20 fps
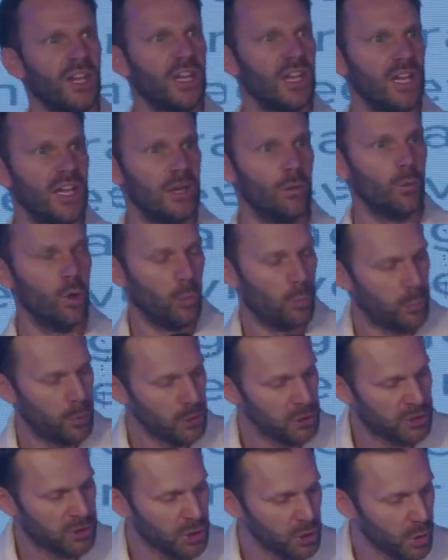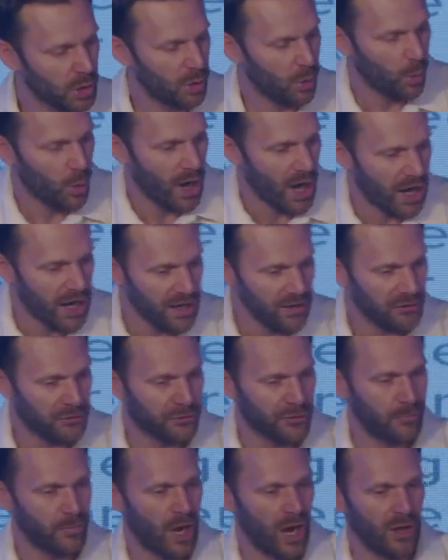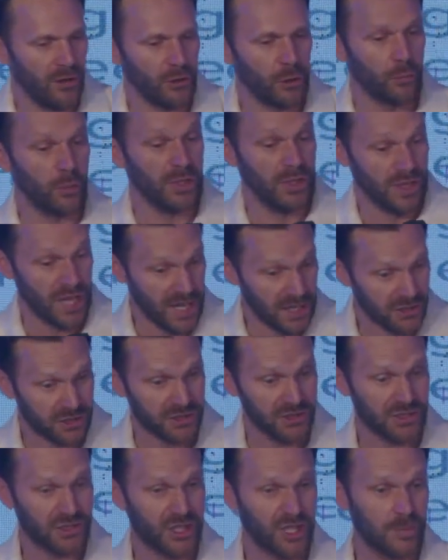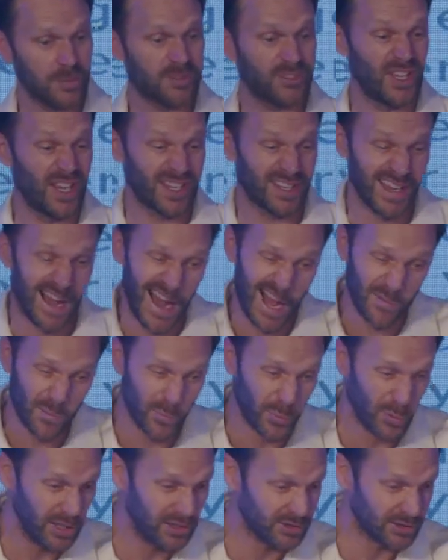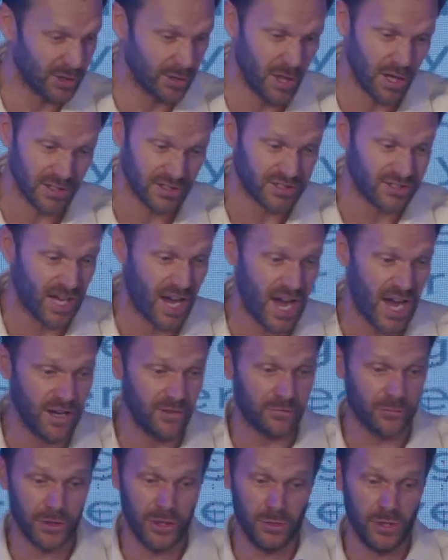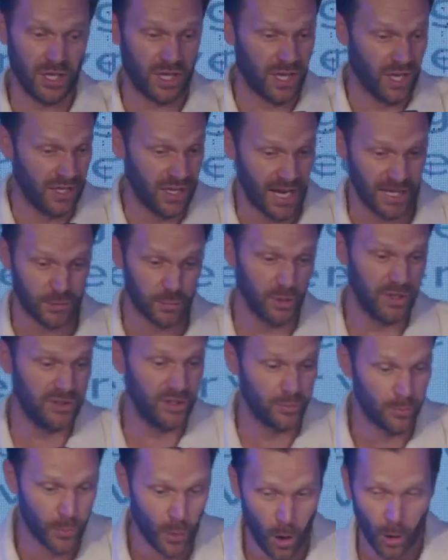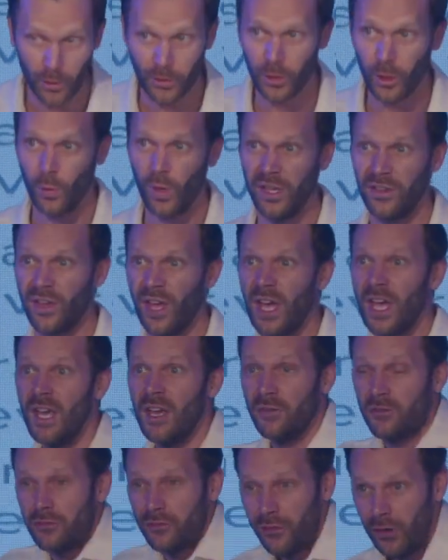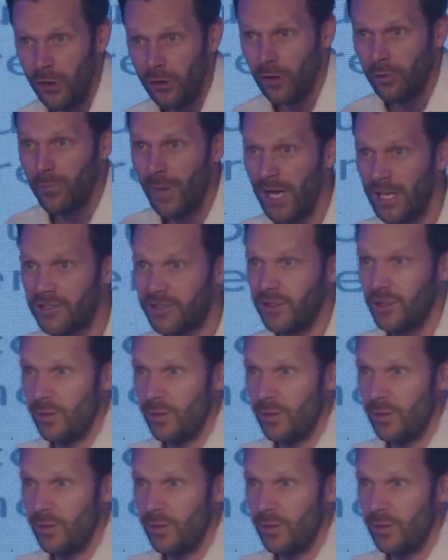It will push you away from other relationships that God brings alongside for you to connect with and partner with. Fear makes you